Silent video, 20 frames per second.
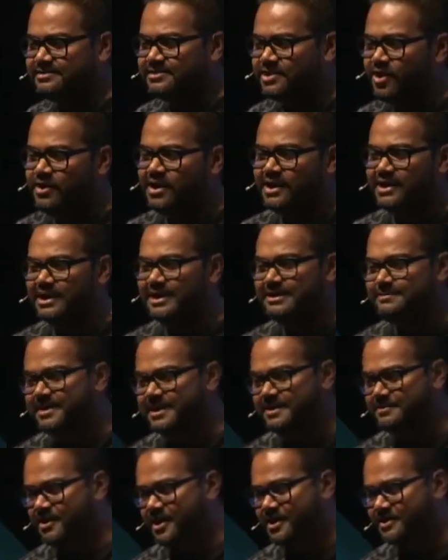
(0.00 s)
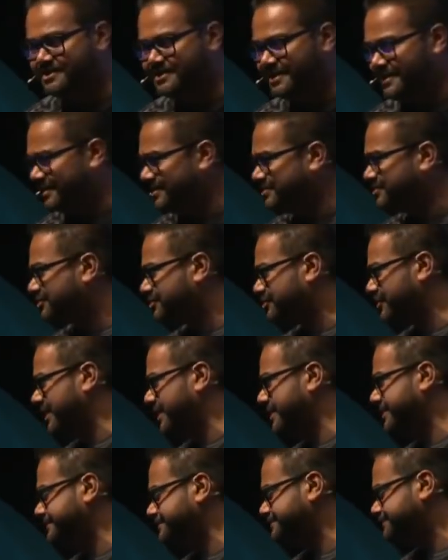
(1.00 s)
talk a little bit about the history.
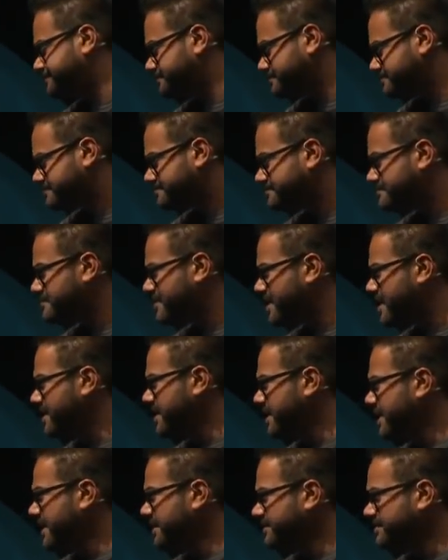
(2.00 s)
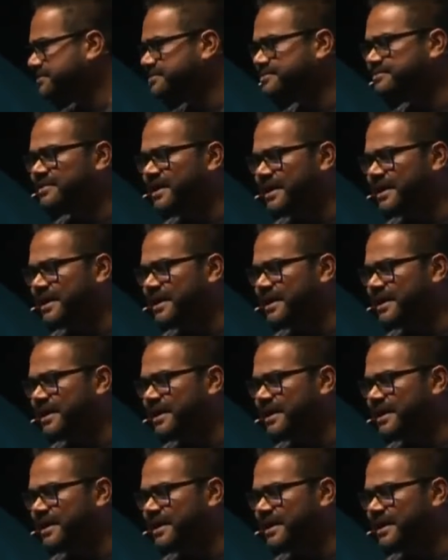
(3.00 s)
This is the